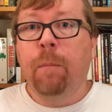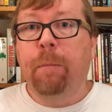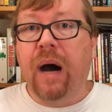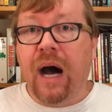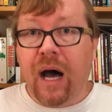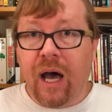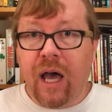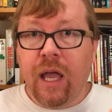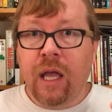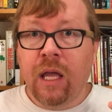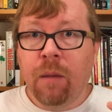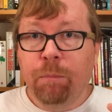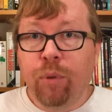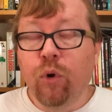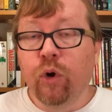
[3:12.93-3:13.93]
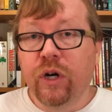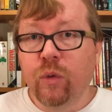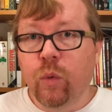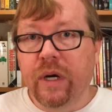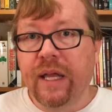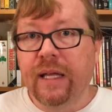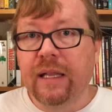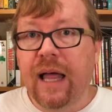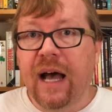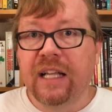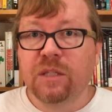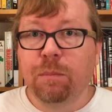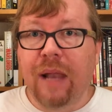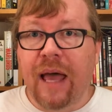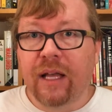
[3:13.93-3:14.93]
by poor and working
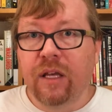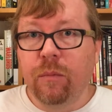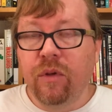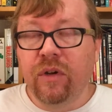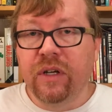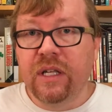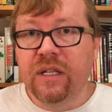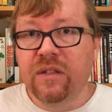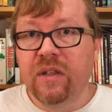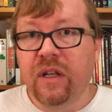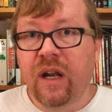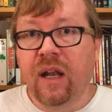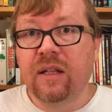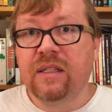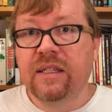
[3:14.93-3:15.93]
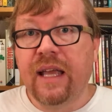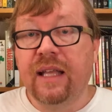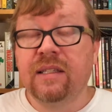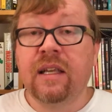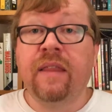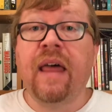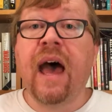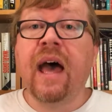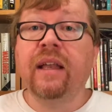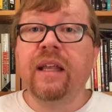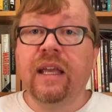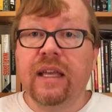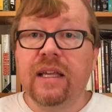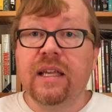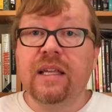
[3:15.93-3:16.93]
class Black communities in the United States, and that
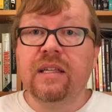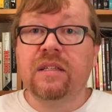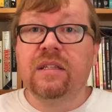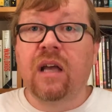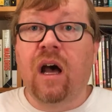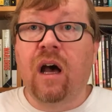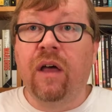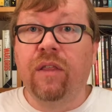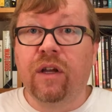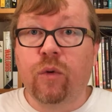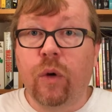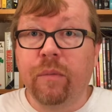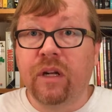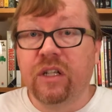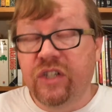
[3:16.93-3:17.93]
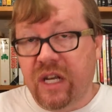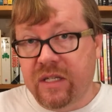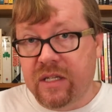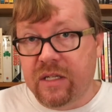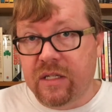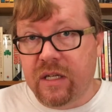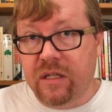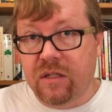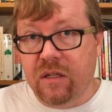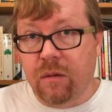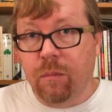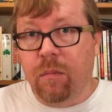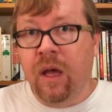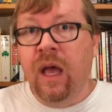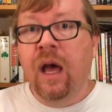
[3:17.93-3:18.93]
is the criminal justice
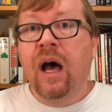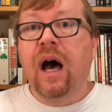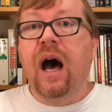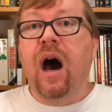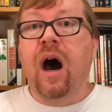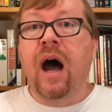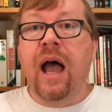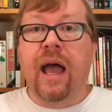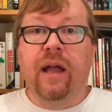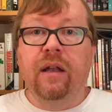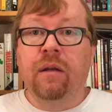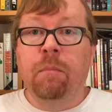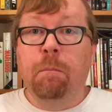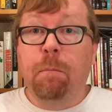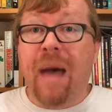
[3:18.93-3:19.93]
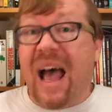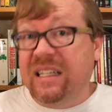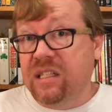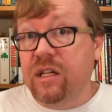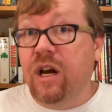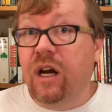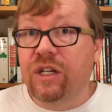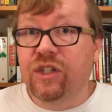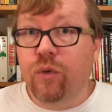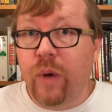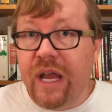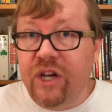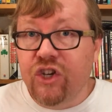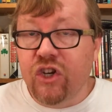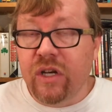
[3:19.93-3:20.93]
system and mass
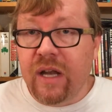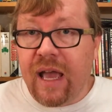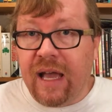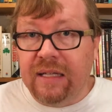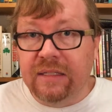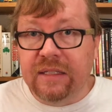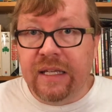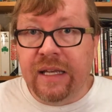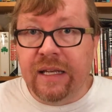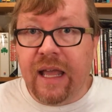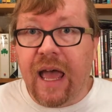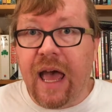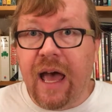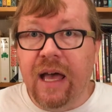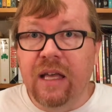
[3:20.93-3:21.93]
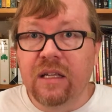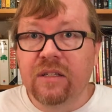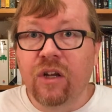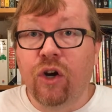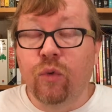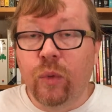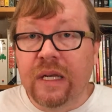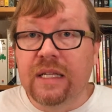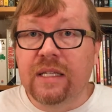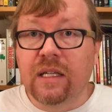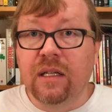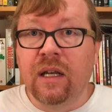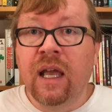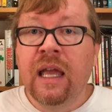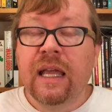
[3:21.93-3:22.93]
incarceration as it has
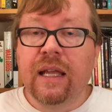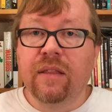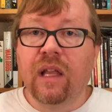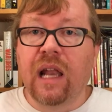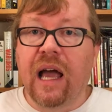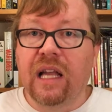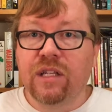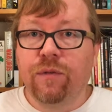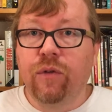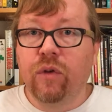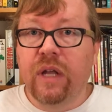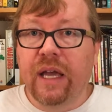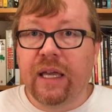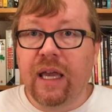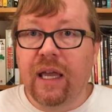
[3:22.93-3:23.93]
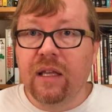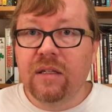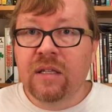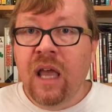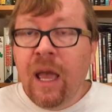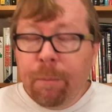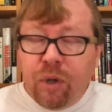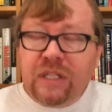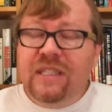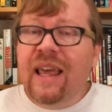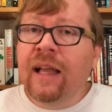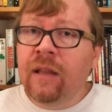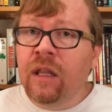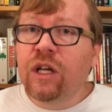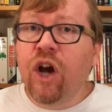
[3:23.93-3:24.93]
arisen in the last few decades. Puts
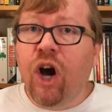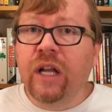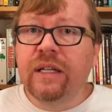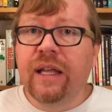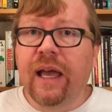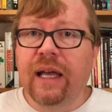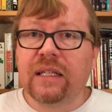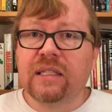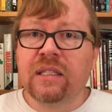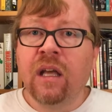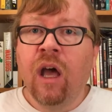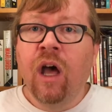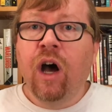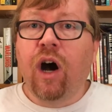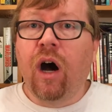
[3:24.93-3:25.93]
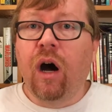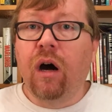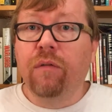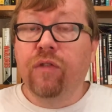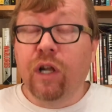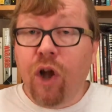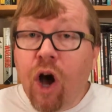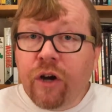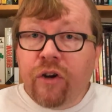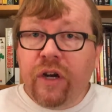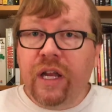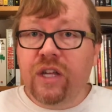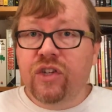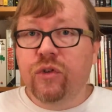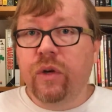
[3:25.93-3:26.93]
that in the context of the longer
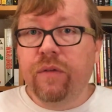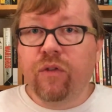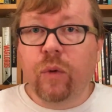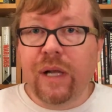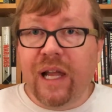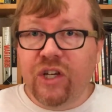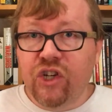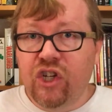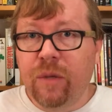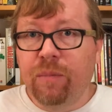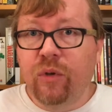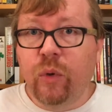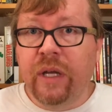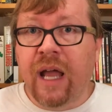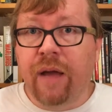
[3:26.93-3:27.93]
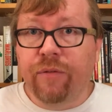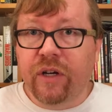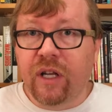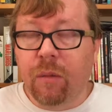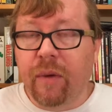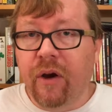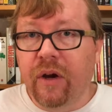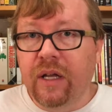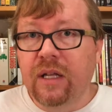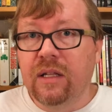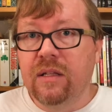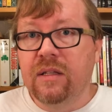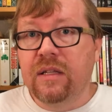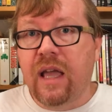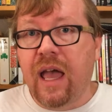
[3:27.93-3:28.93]
history of the relationship between African
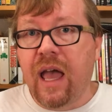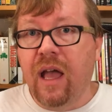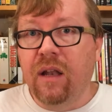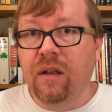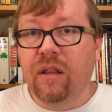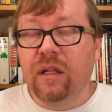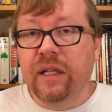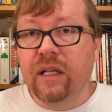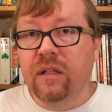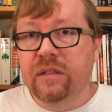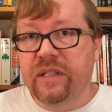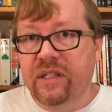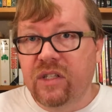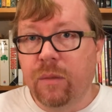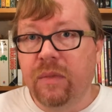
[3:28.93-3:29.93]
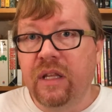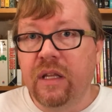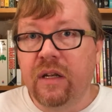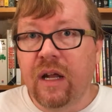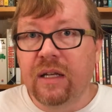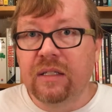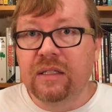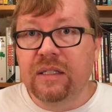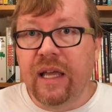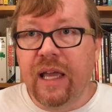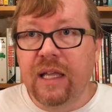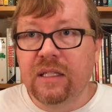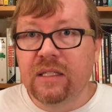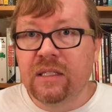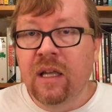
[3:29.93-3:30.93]
Americans and the legal system in the United
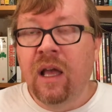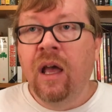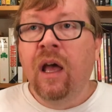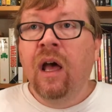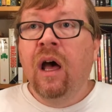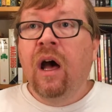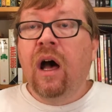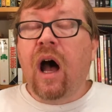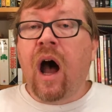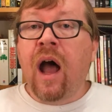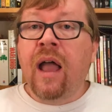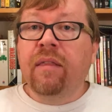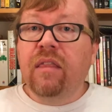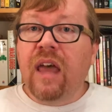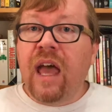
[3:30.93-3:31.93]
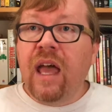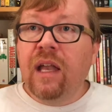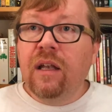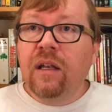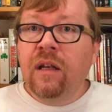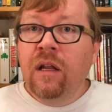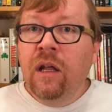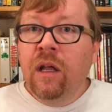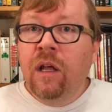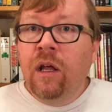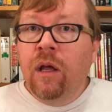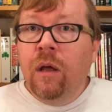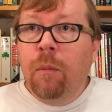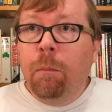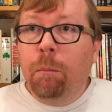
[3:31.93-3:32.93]
States. It then
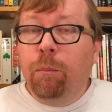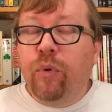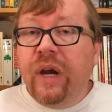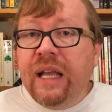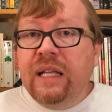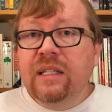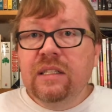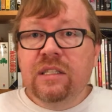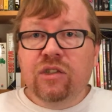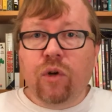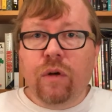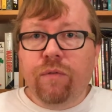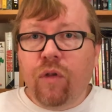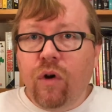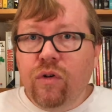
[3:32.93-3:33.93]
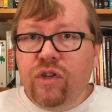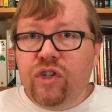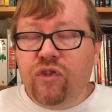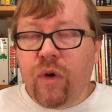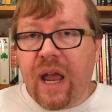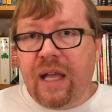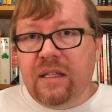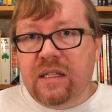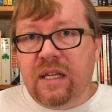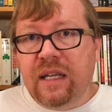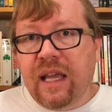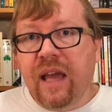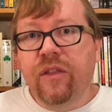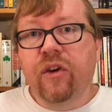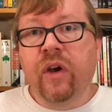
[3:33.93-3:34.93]
brings sort of those strands
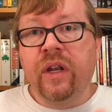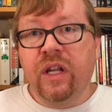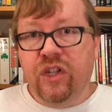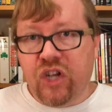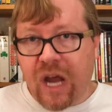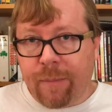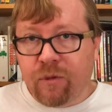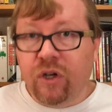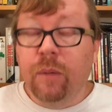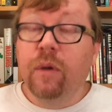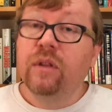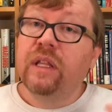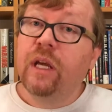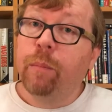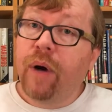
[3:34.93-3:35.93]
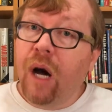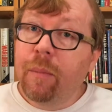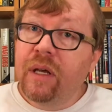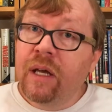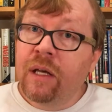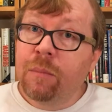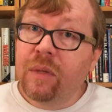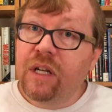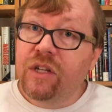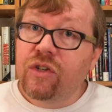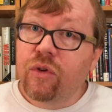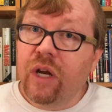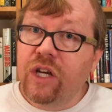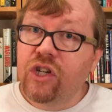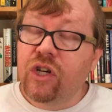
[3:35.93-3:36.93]
together in a chapter about the Obama
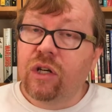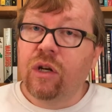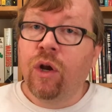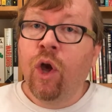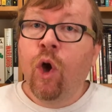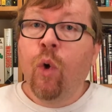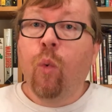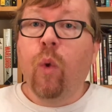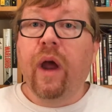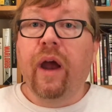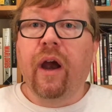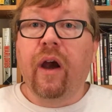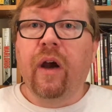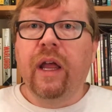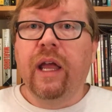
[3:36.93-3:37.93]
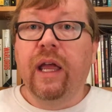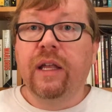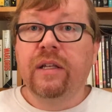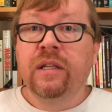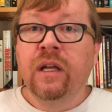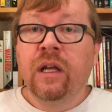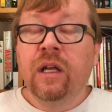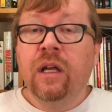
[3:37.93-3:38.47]
administration, where it